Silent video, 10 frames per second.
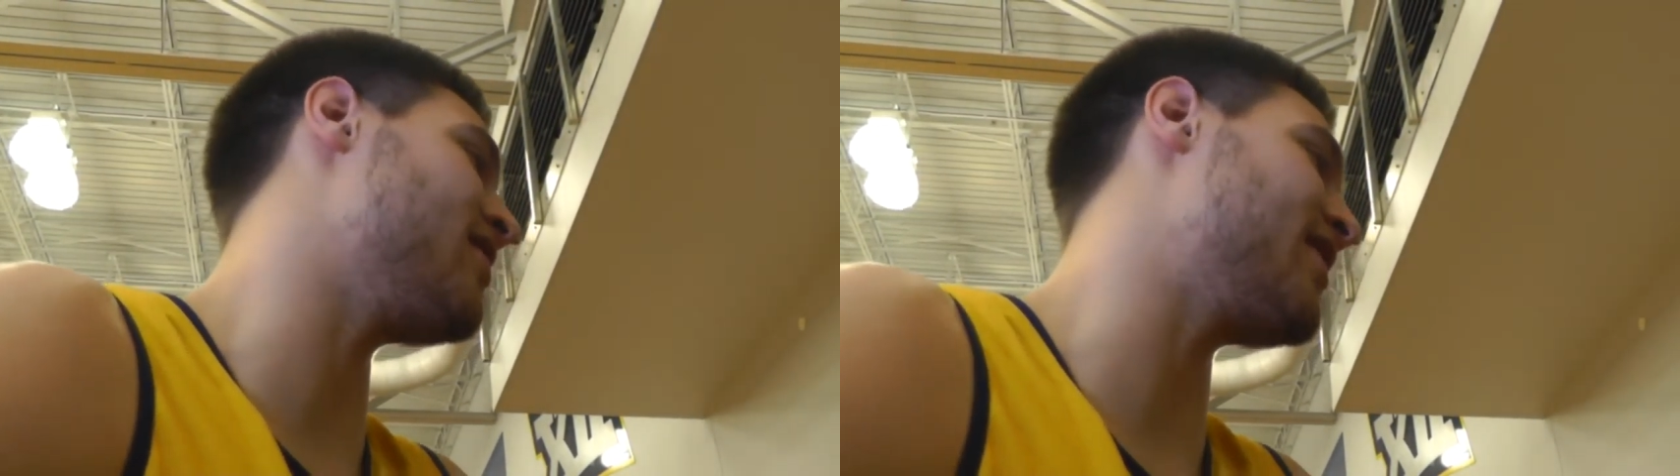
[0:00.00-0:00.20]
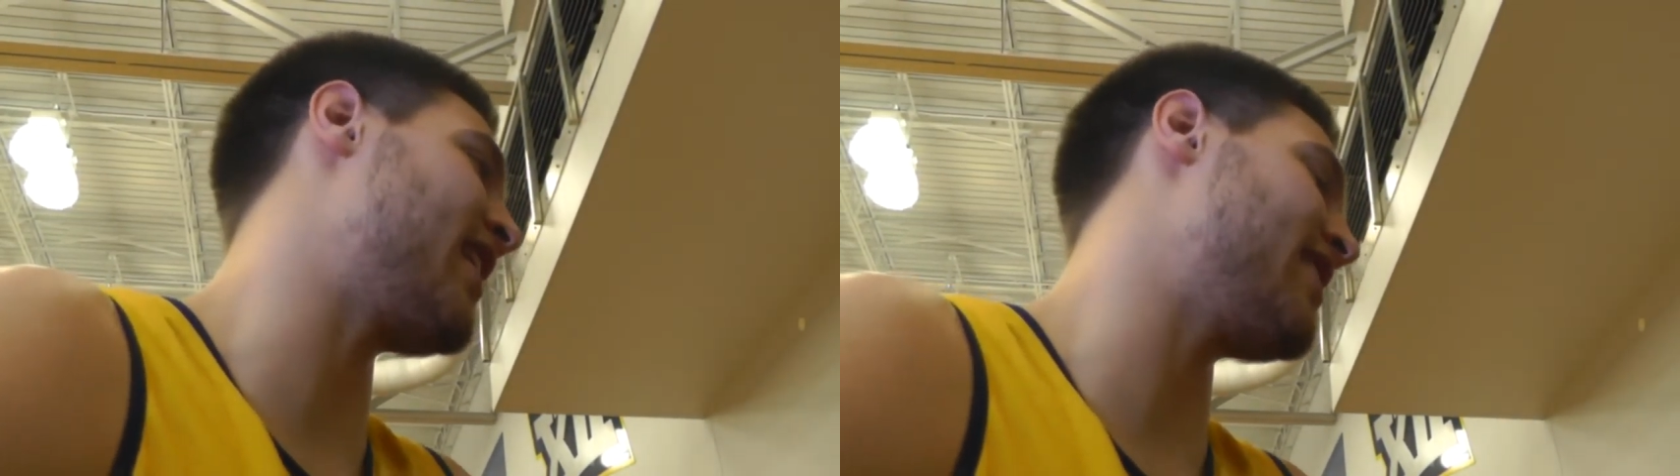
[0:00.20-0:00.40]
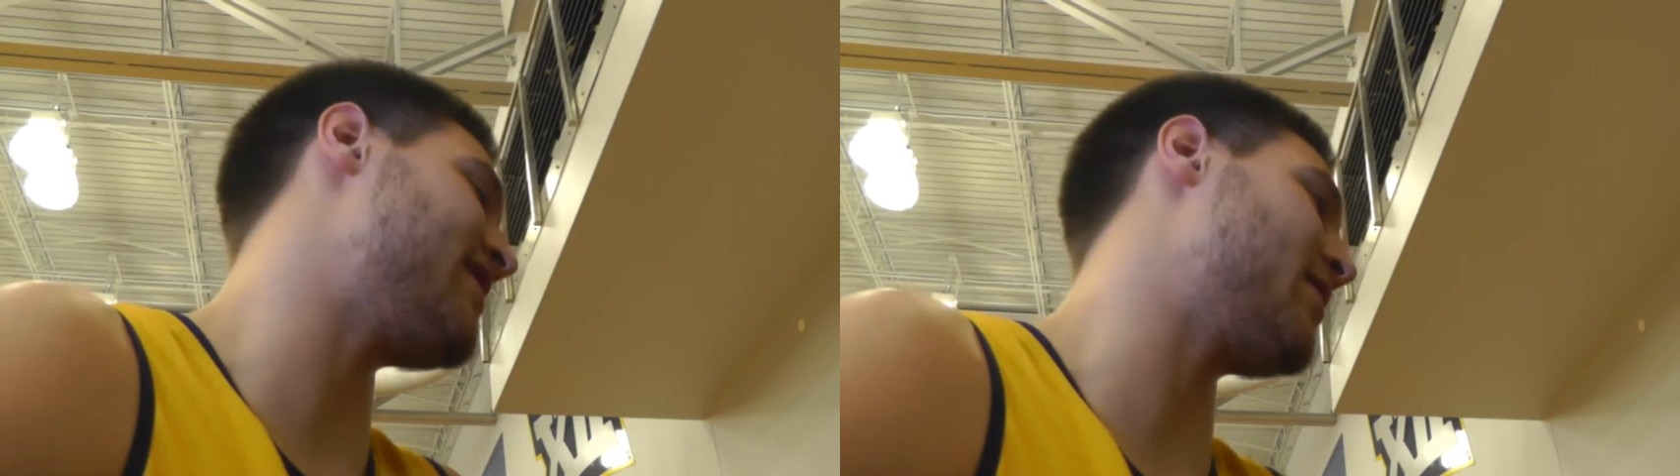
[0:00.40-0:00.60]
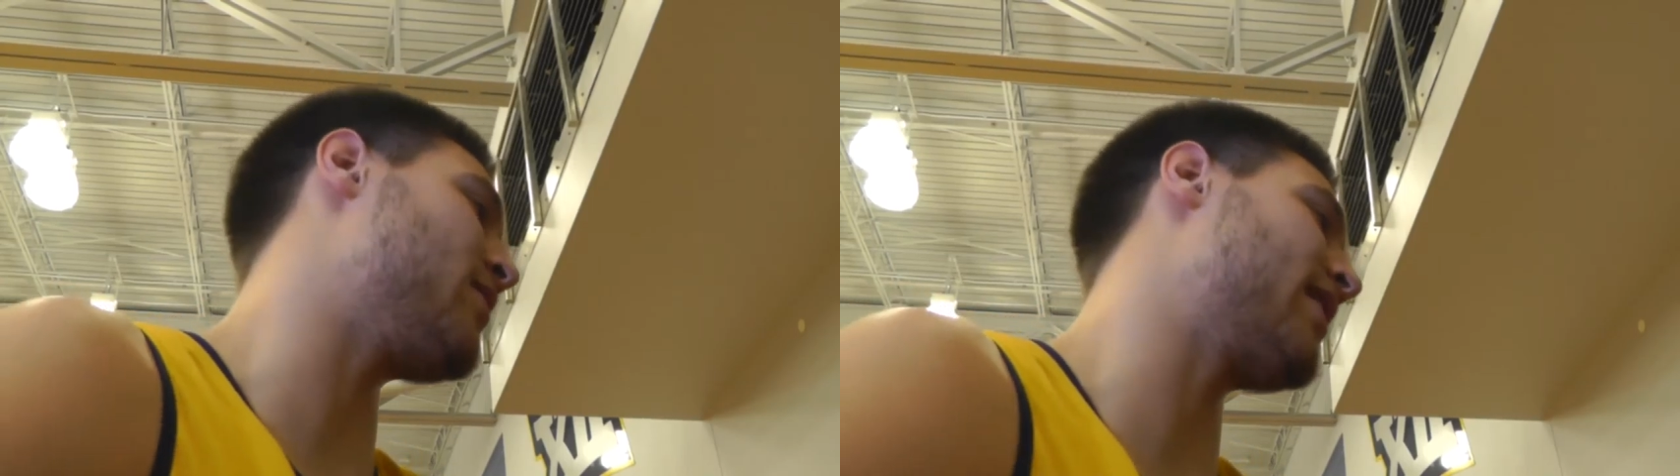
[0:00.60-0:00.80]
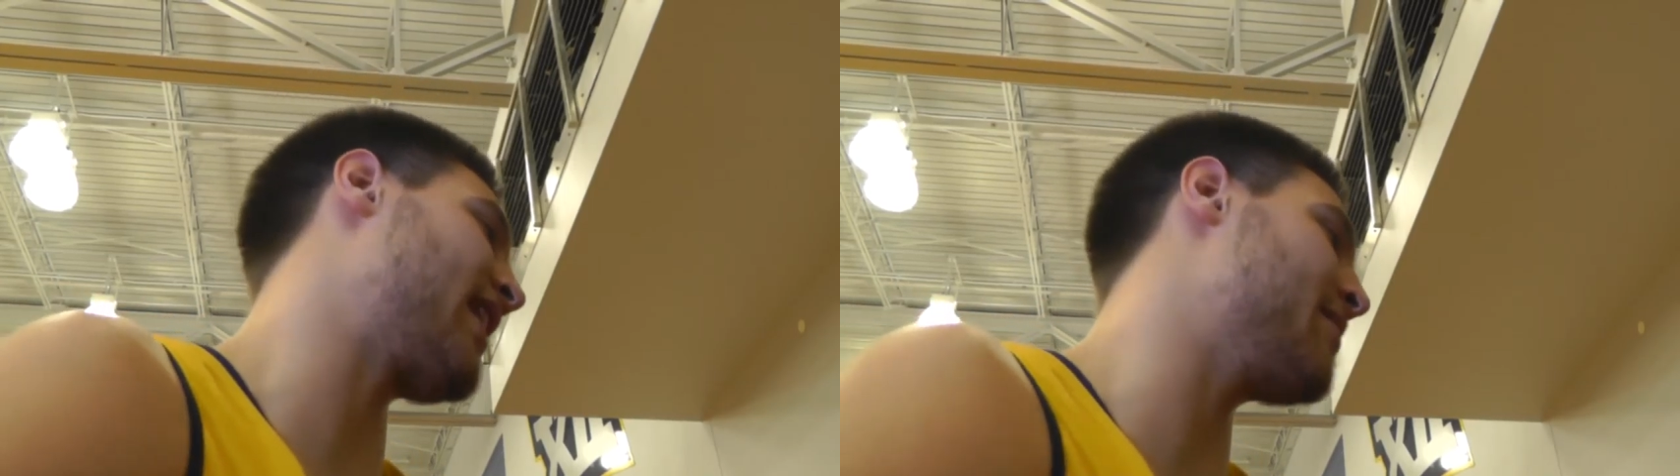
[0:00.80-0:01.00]
you can't take
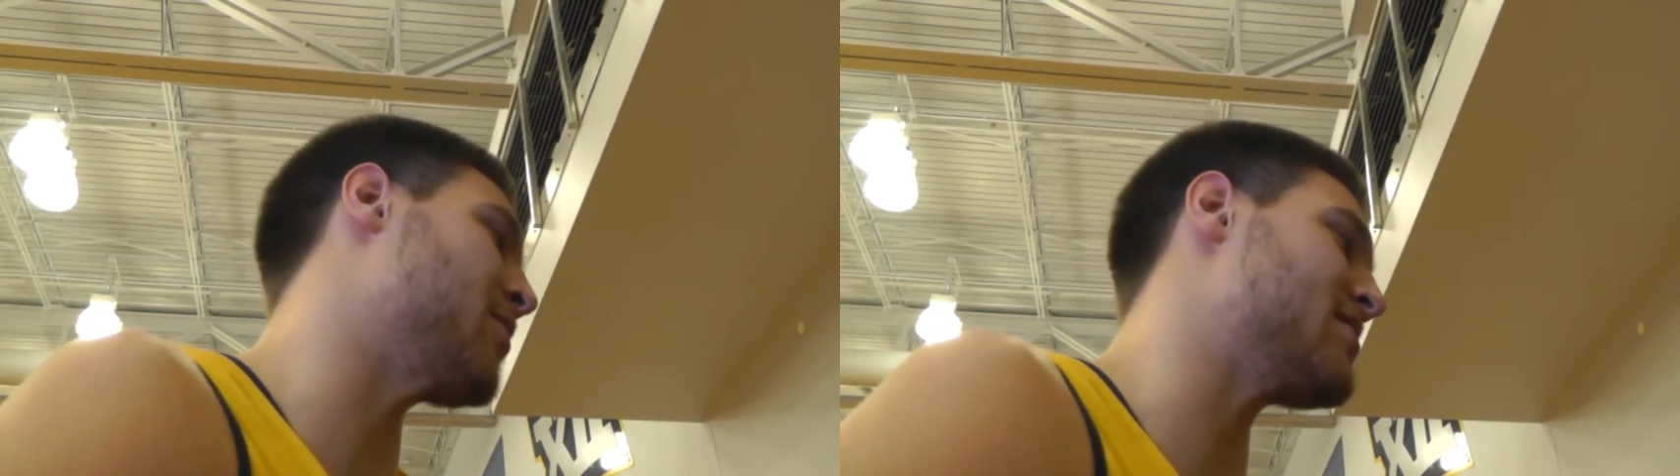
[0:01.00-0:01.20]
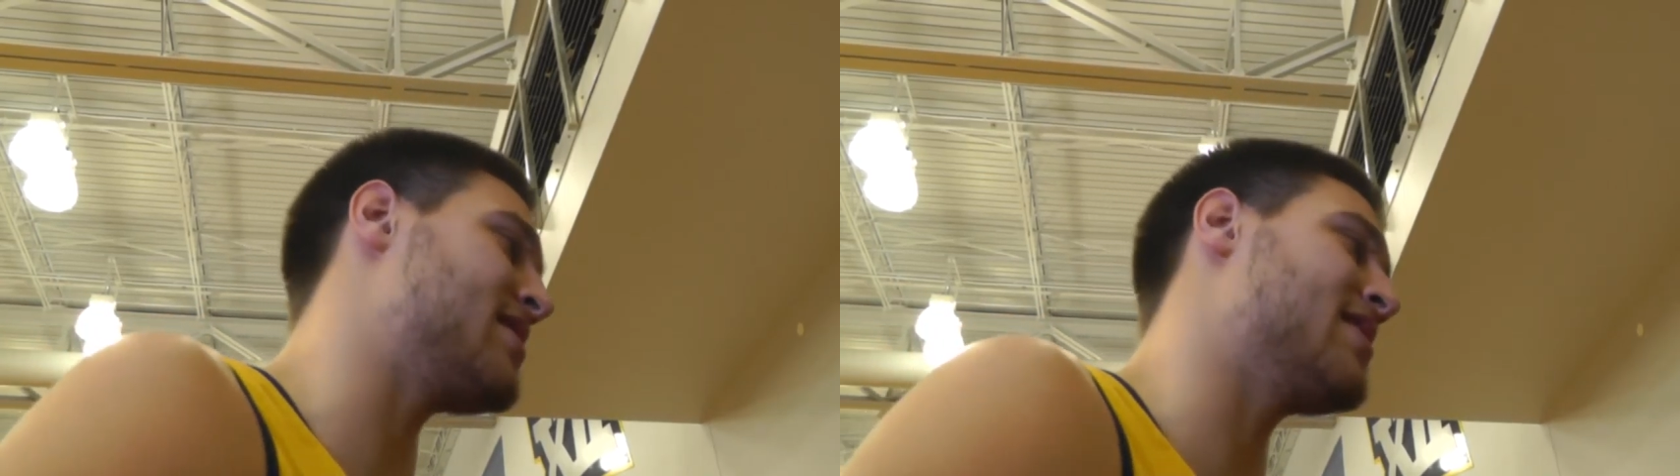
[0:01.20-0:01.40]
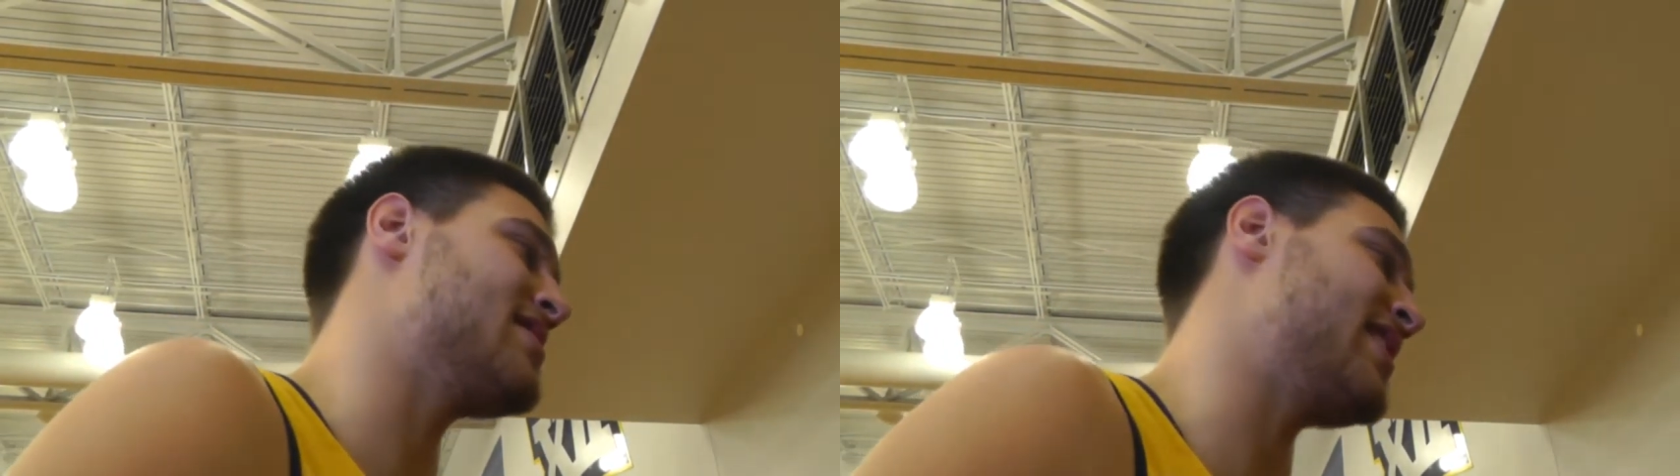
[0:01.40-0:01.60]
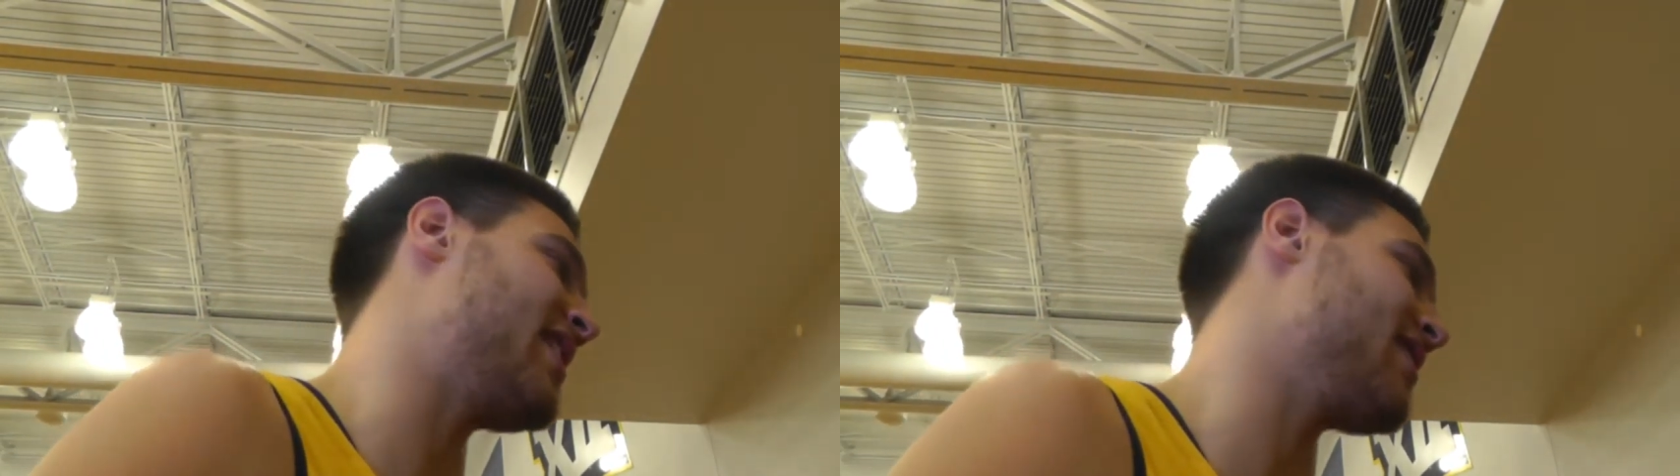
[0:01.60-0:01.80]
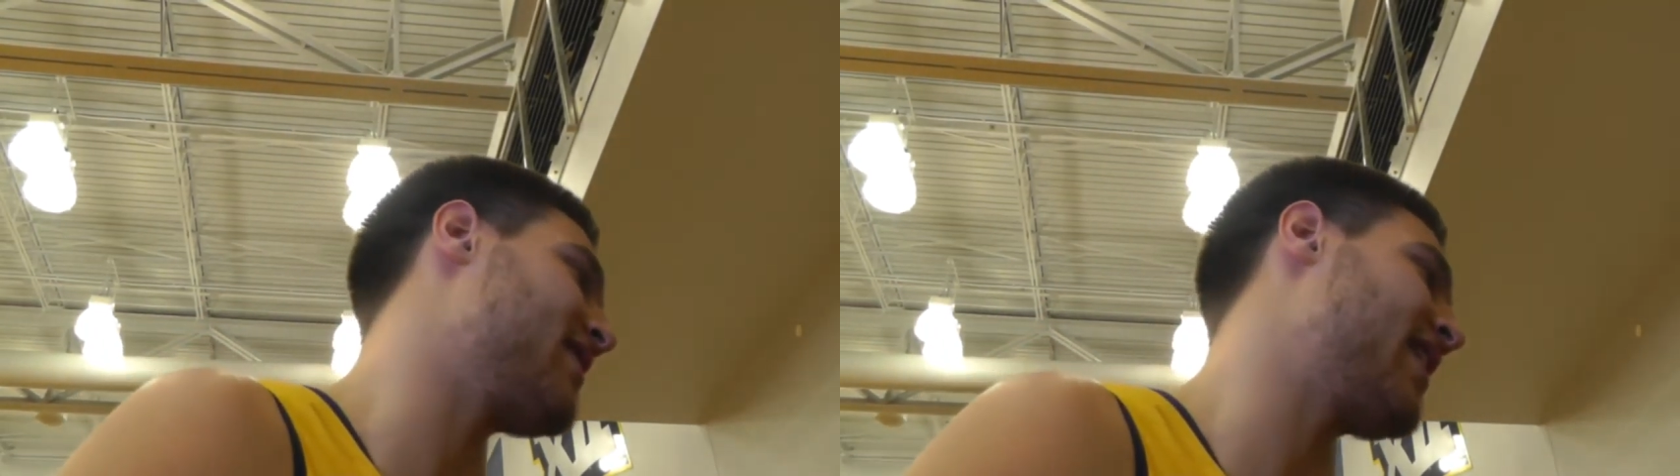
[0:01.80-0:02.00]
one game more serious than
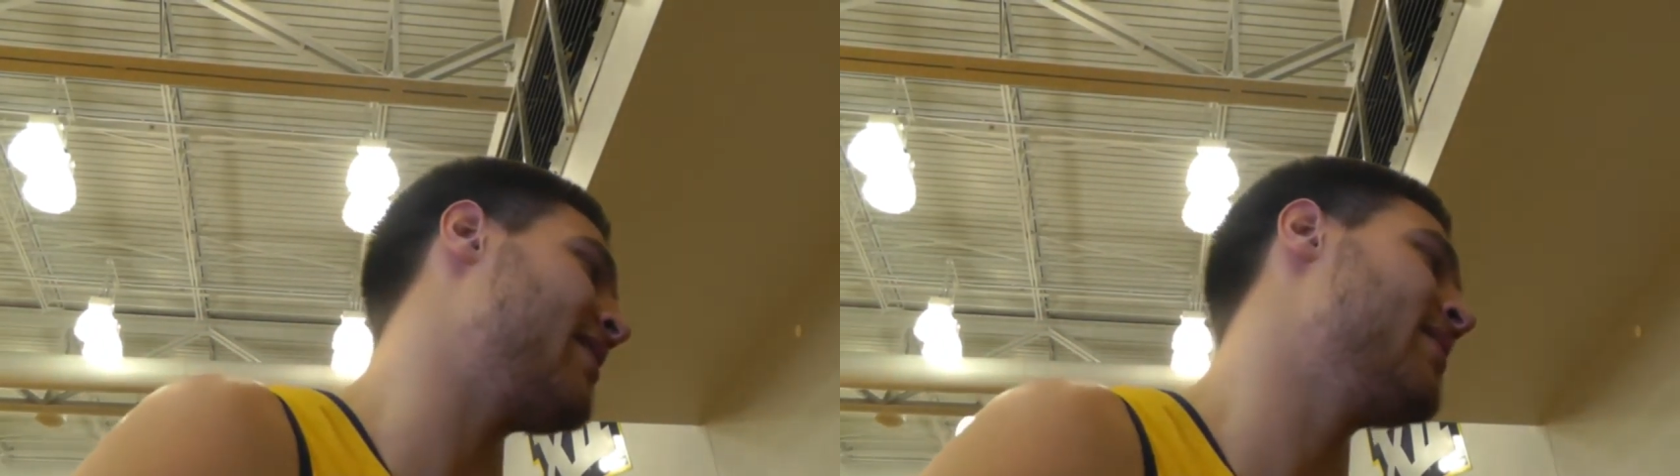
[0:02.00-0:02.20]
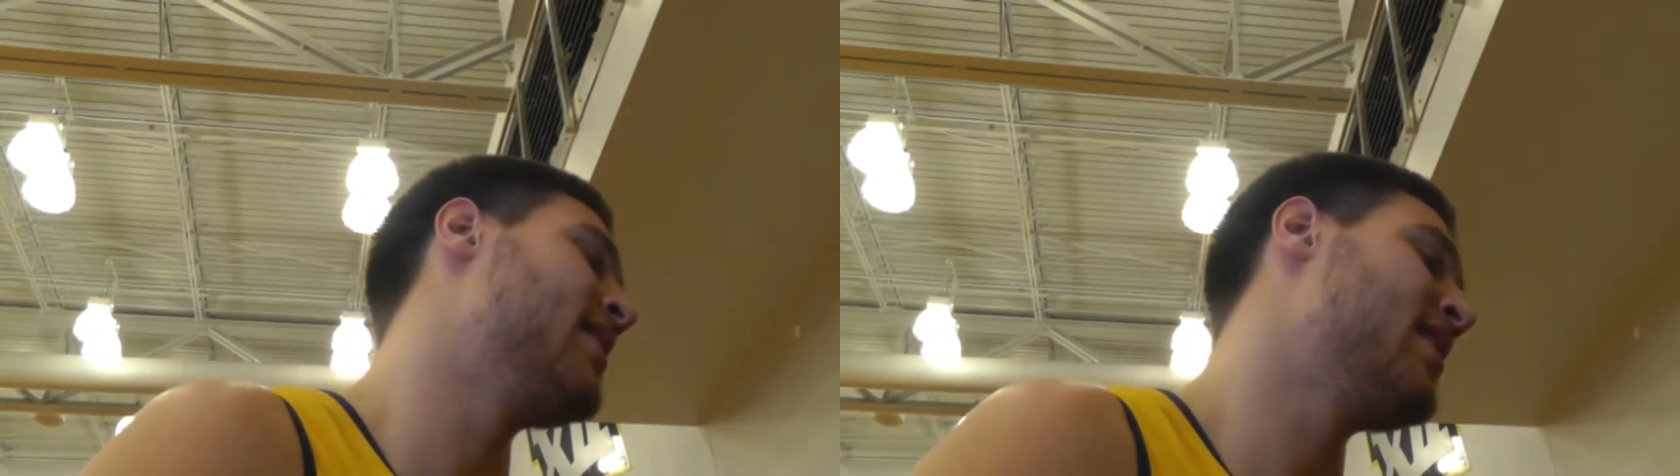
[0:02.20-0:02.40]
the other game.